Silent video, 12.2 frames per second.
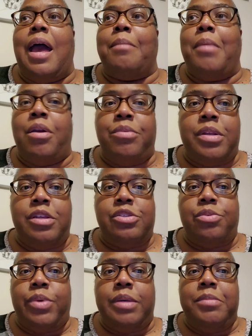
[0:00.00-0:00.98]
I'm already
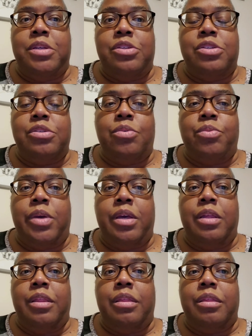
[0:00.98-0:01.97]
squeamish
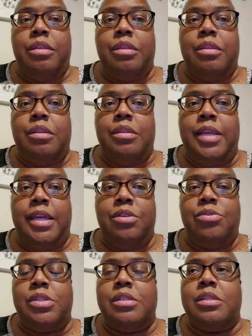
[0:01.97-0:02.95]
with
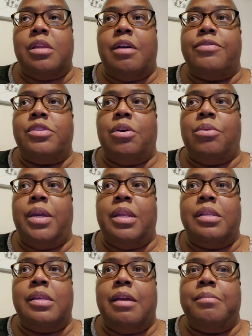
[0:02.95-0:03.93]
needles and stuff. So
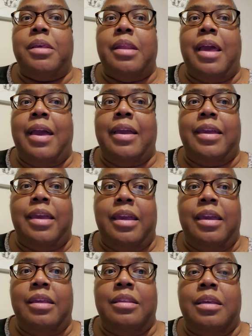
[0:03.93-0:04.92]
anytime that I
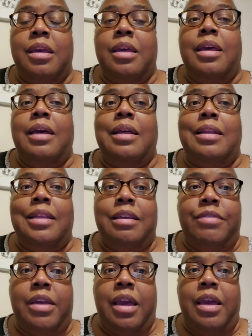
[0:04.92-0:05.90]
can
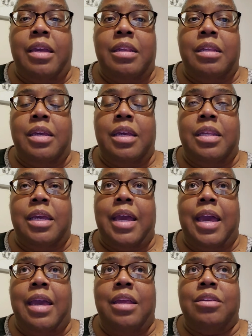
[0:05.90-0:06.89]
alleviate any
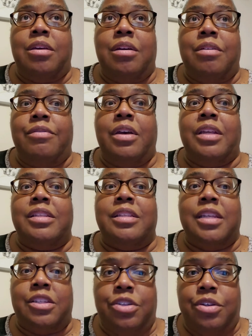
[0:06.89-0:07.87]
kind of
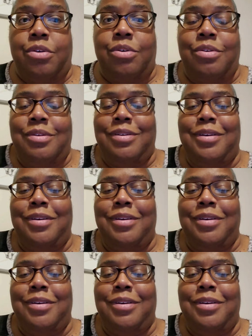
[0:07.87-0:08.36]
additional